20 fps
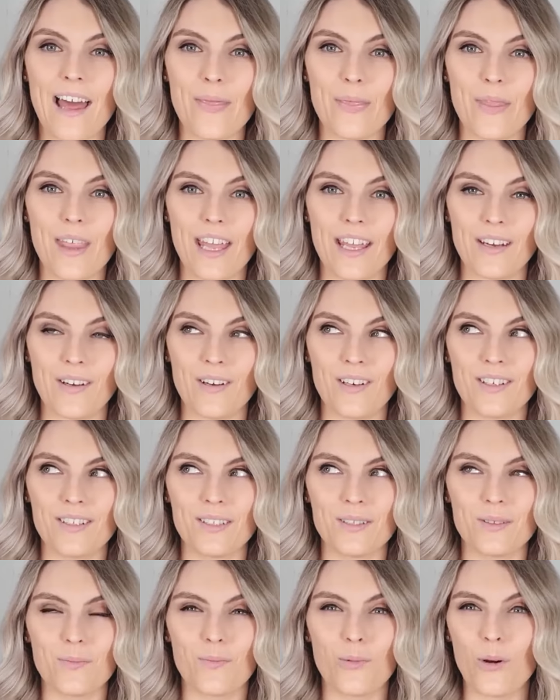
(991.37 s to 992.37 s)
and then
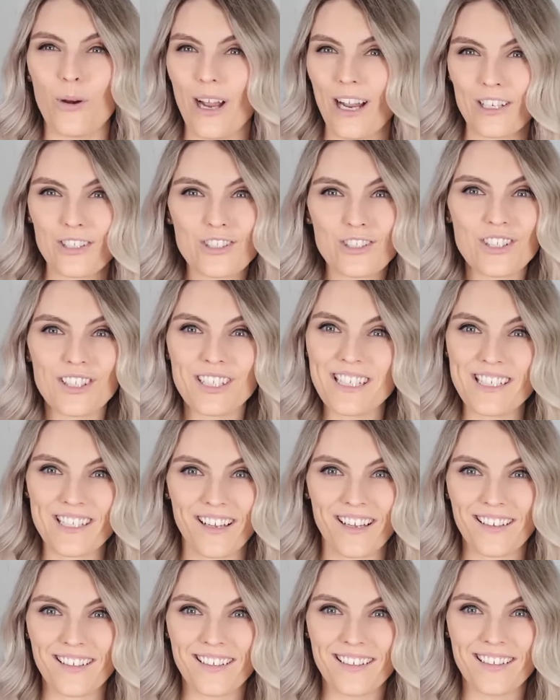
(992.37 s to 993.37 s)
we're actually
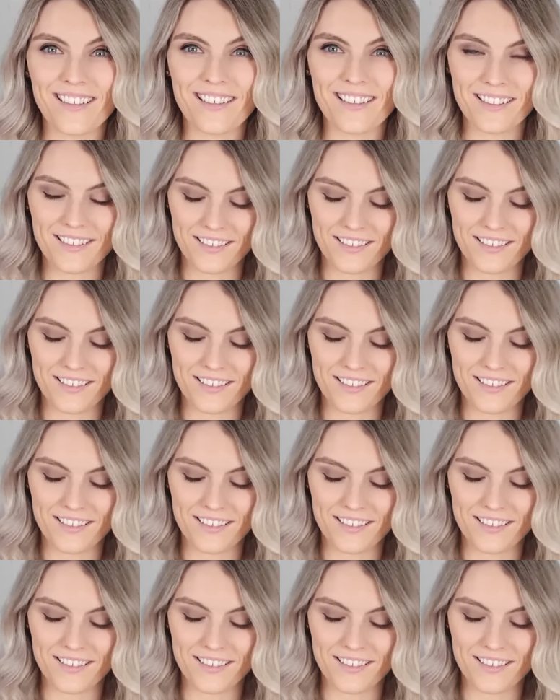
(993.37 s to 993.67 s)
done.